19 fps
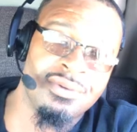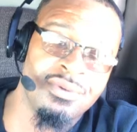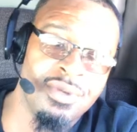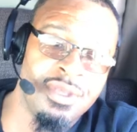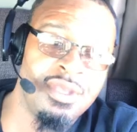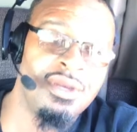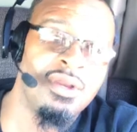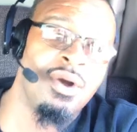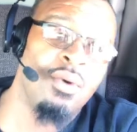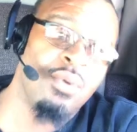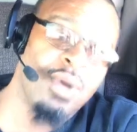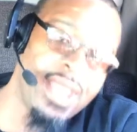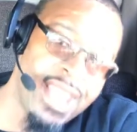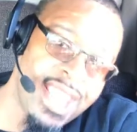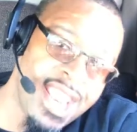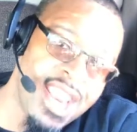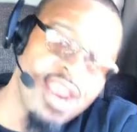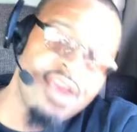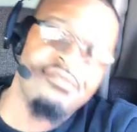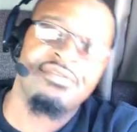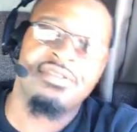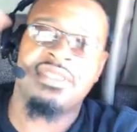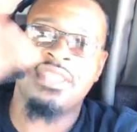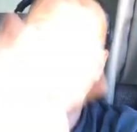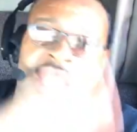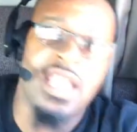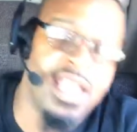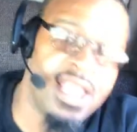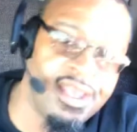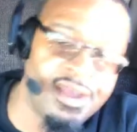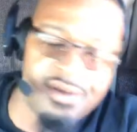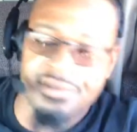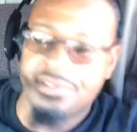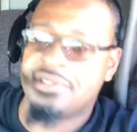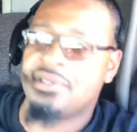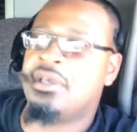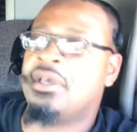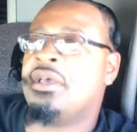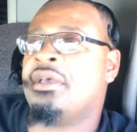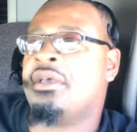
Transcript: with everything else,